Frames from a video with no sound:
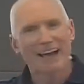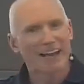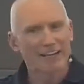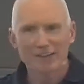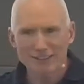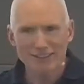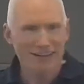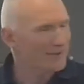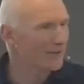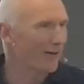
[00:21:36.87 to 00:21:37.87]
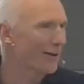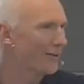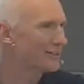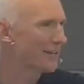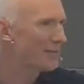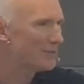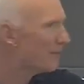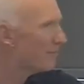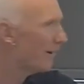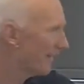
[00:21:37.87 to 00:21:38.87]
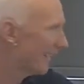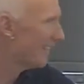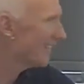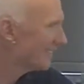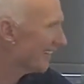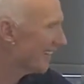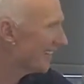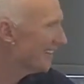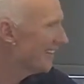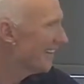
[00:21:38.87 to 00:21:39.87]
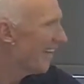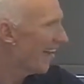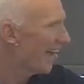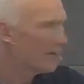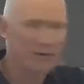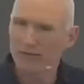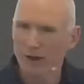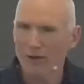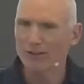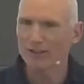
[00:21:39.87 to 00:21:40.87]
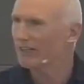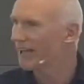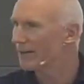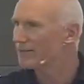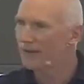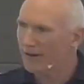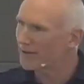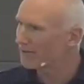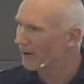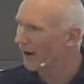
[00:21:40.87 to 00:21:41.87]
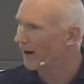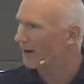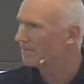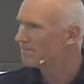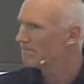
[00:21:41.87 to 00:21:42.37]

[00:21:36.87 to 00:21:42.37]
And it doesn't take very long to empty a bucket, does it? And the flow doesn't get very far.